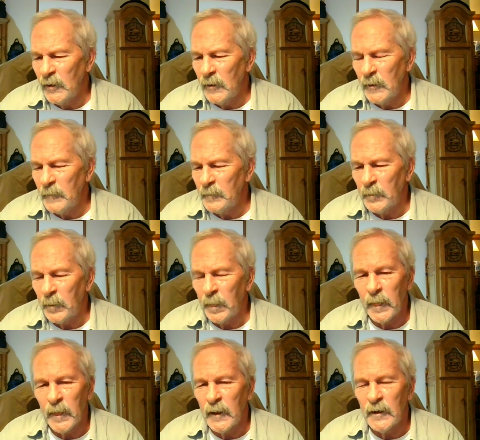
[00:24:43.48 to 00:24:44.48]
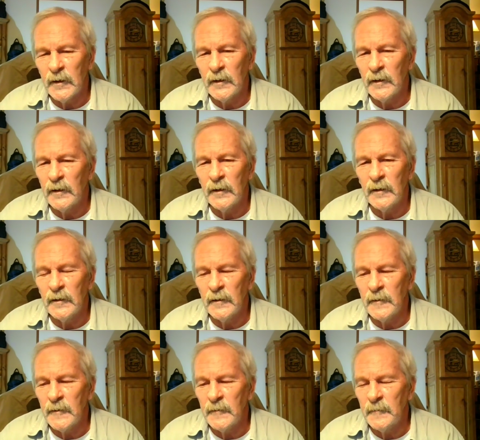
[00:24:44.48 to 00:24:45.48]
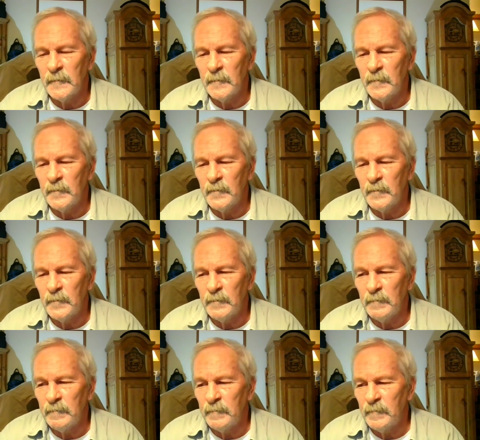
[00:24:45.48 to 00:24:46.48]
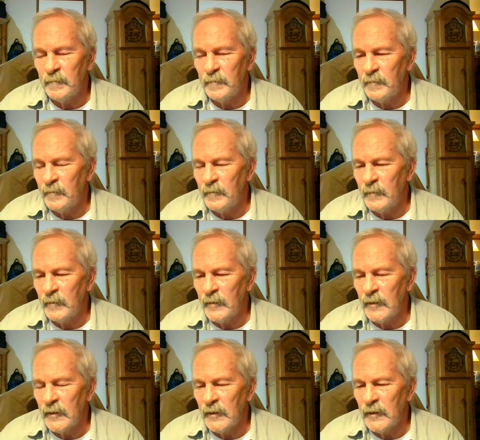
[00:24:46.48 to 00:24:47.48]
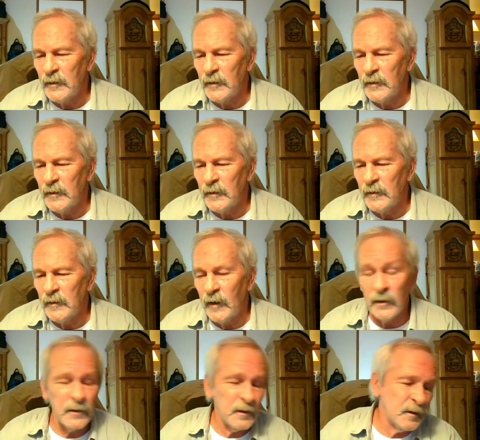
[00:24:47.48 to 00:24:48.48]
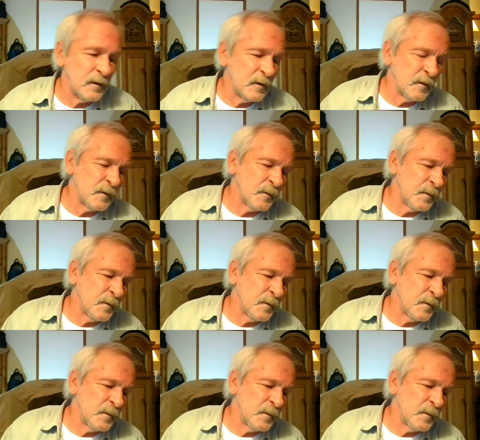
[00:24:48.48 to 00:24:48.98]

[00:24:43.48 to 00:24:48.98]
Nobody speaks.